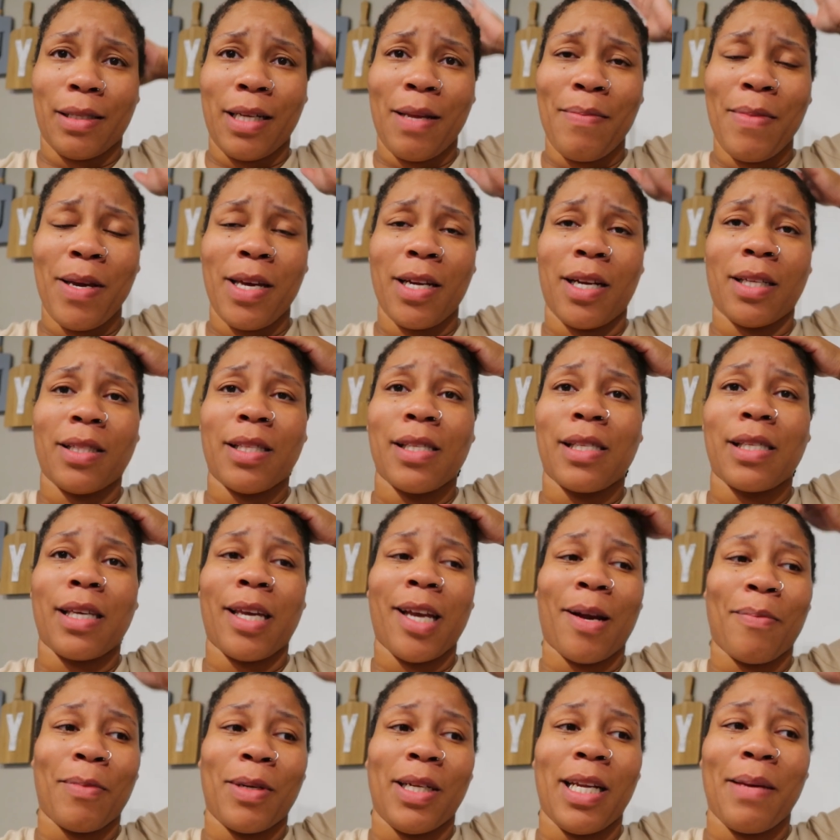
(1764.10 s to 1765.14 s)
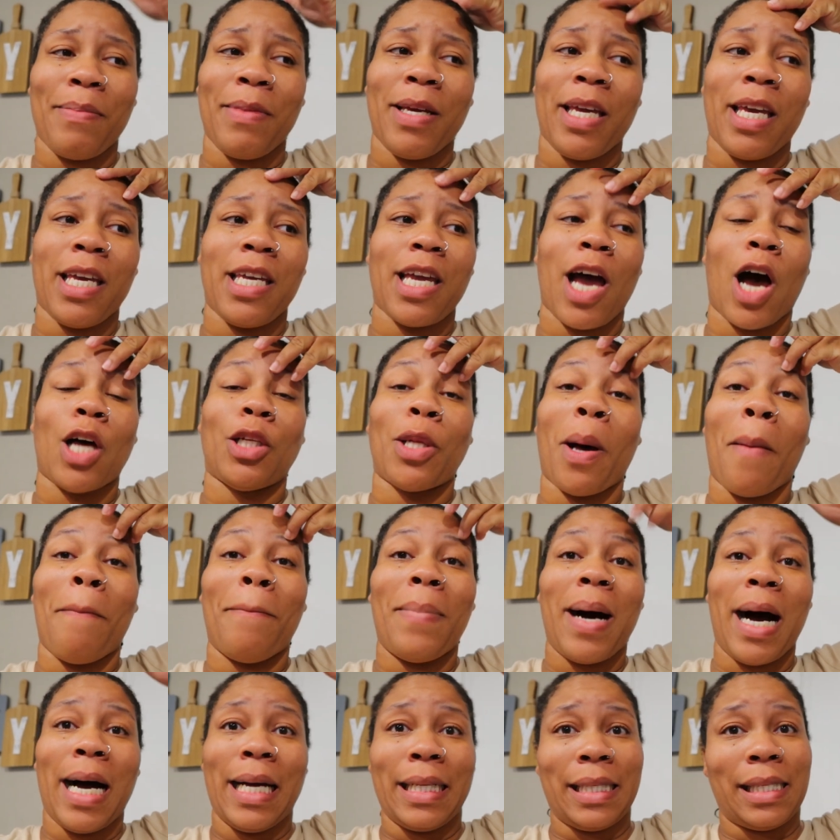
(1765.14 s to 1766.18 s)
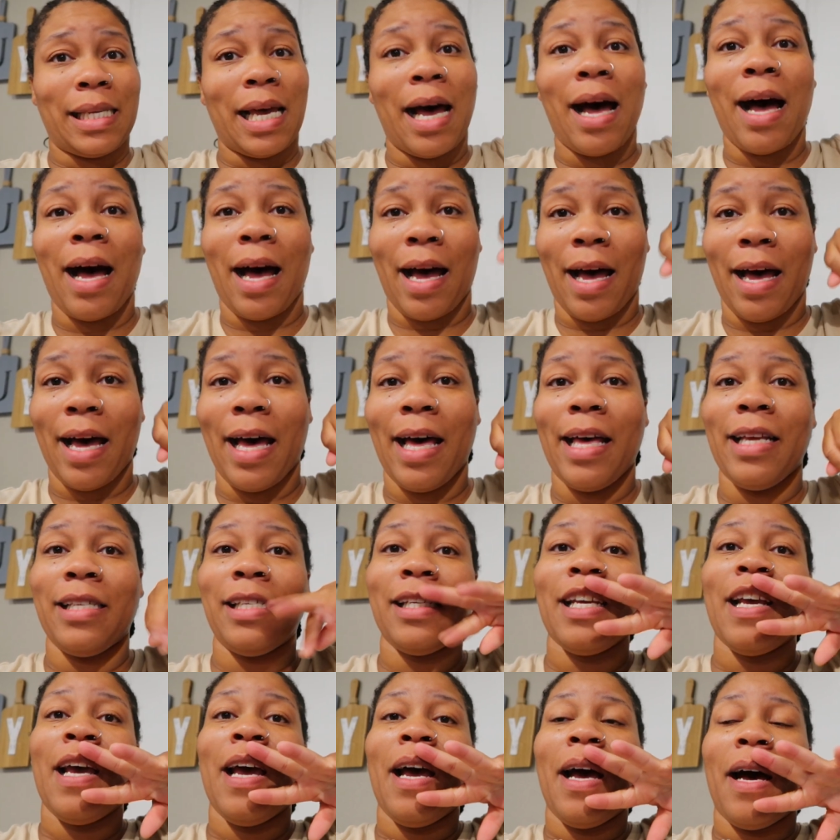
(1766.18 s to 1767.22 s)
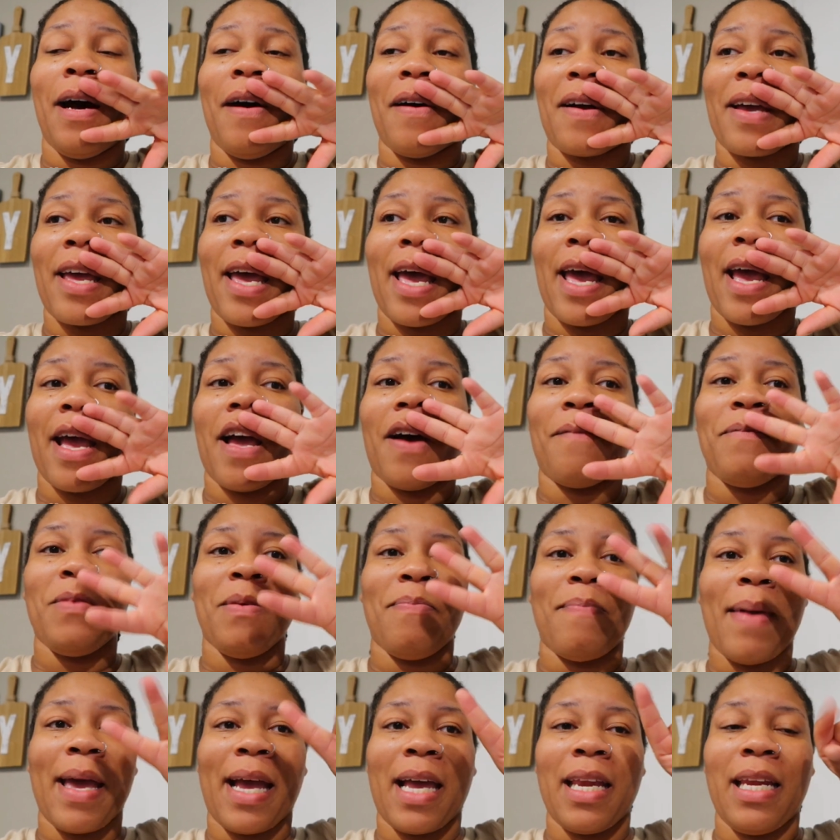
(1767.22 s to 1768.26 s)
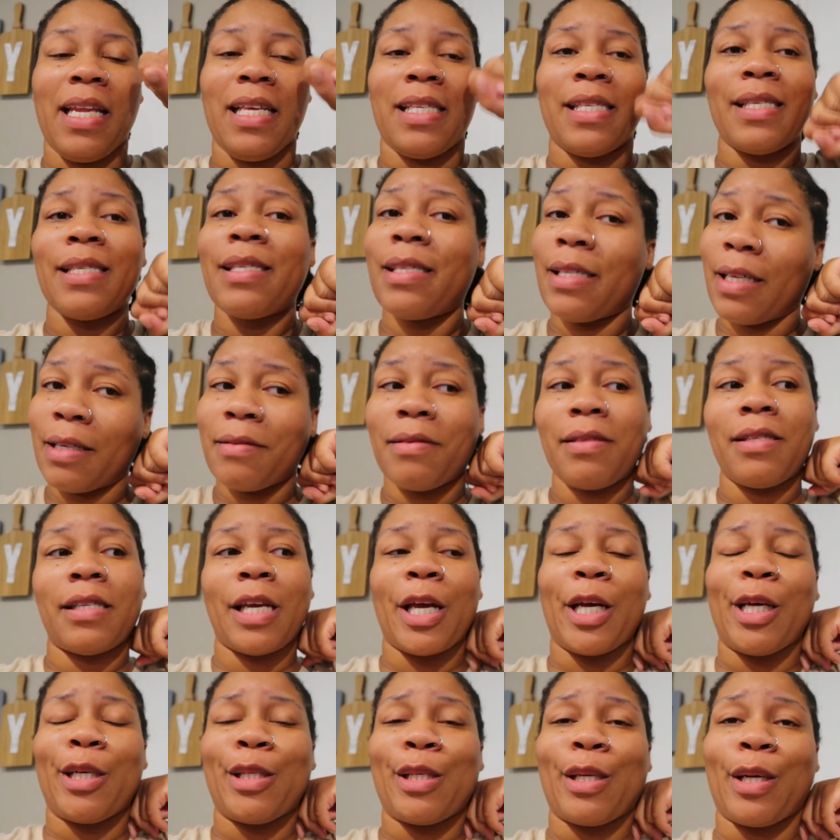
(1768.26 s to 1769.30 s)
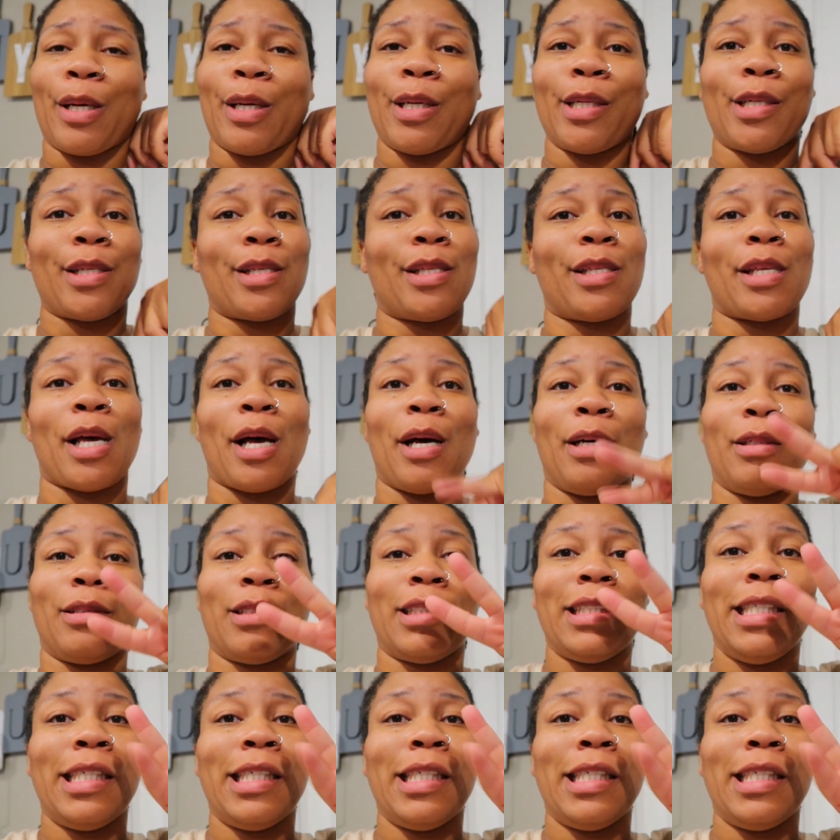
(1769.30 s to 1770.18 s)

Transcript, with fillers: let me get off this camera. Let me give y'all a little montage, okay, of me making these stuffed shells, girls. So.